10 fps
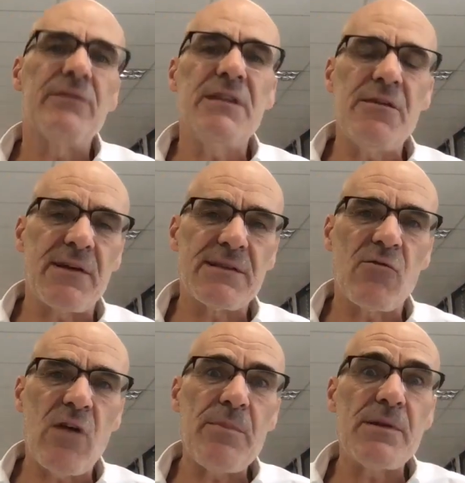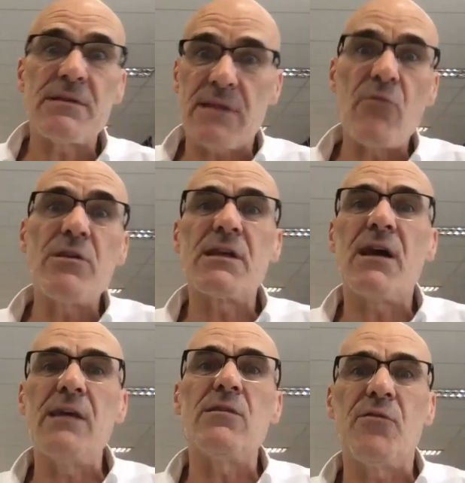defensive weapons, there is a
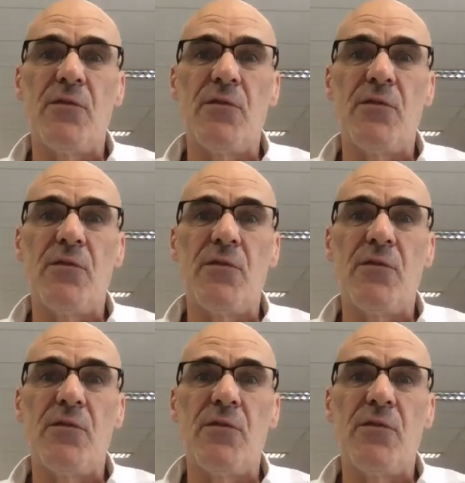kind of